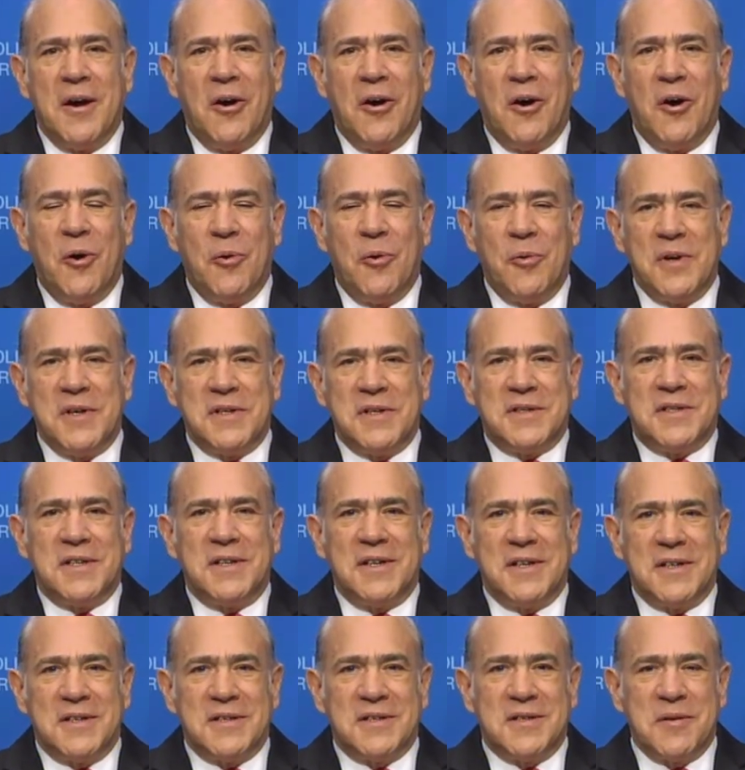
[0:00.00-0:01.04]
always
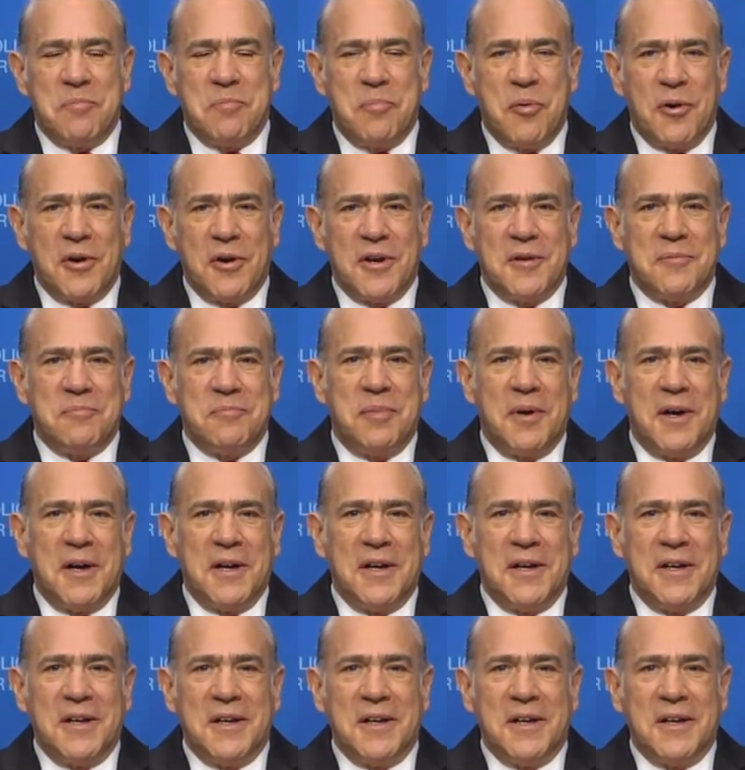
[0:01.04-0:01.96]
supported by